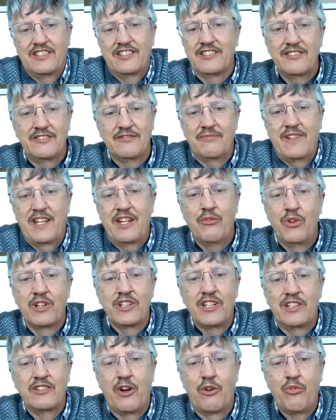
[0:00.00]
Just, man,
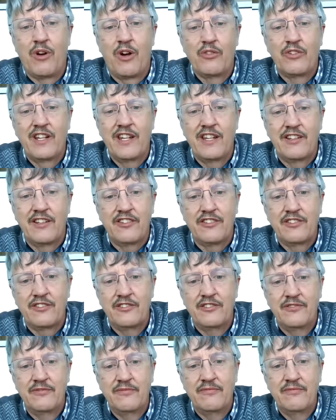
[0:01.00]
what can go wrong next?